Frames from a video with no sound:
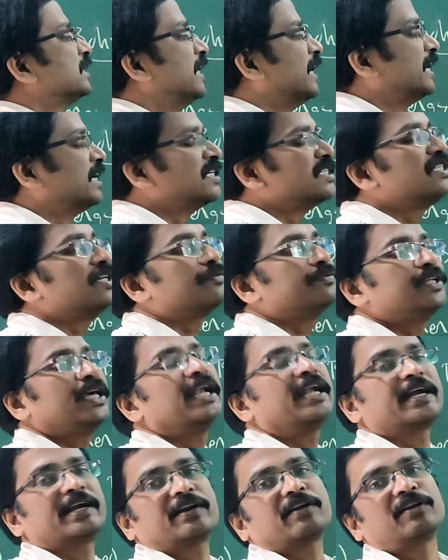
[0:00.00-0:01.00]
the energy of the
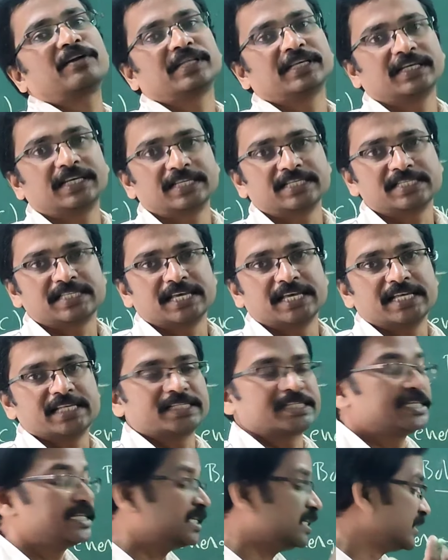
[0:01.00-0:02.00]
electron
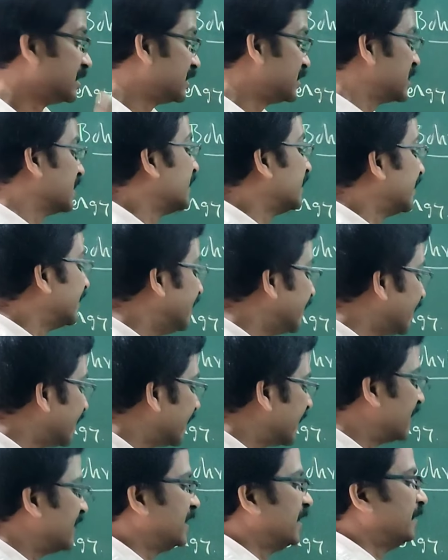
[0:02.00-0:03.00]
increases is
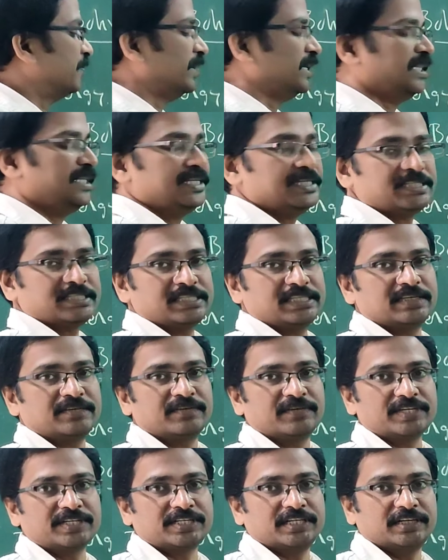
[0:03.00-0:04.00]
indicated by this
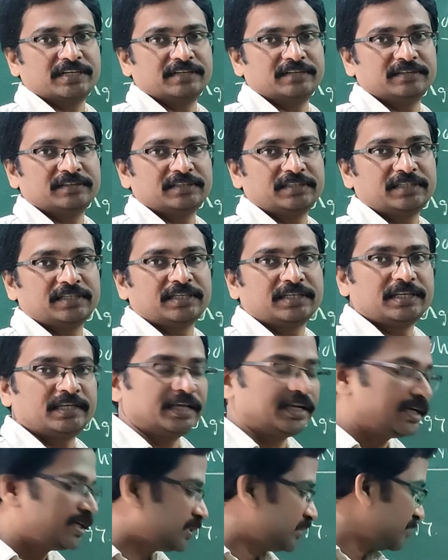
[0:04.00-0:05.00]
equation.
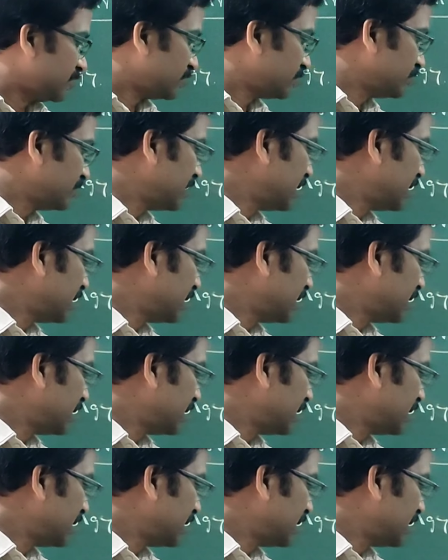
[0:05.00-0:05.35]
Energy of